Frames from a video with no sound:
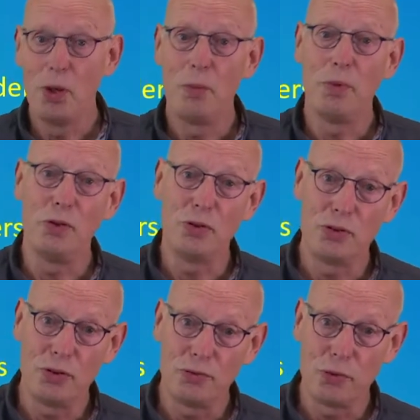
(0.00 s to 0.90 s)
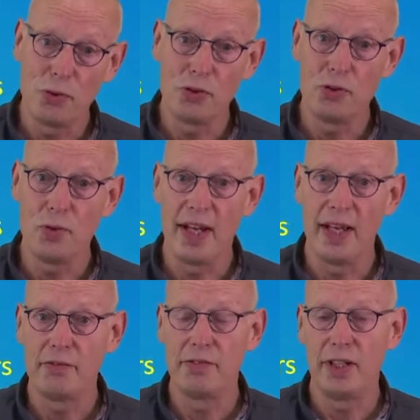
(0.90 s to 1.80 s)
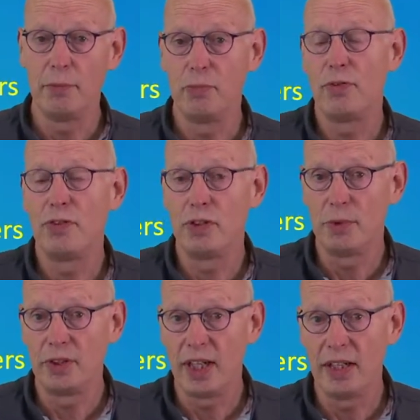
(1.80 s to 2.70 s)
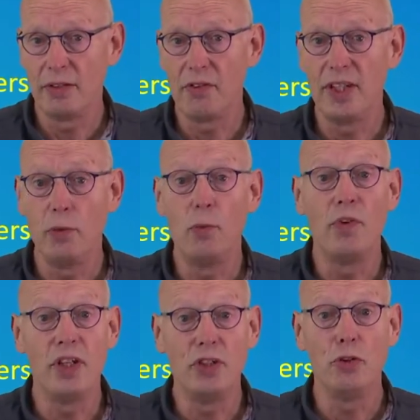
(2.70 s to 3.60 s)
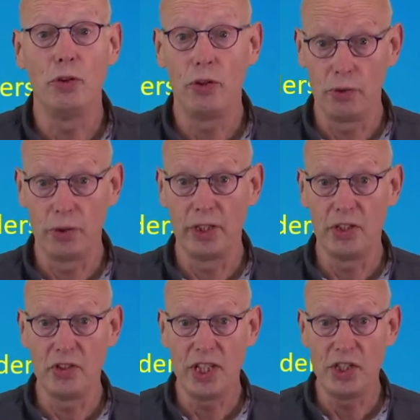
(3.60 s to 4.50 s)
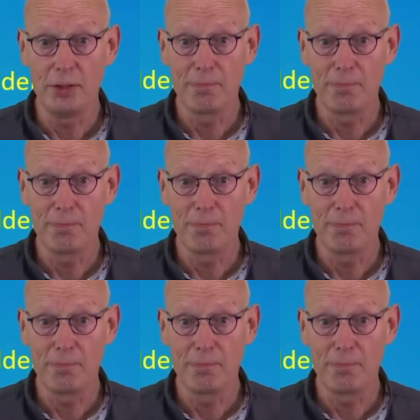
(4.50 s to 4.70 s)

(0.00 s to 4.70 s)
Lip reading: but also of course to have a profitable kind of thing within your organization.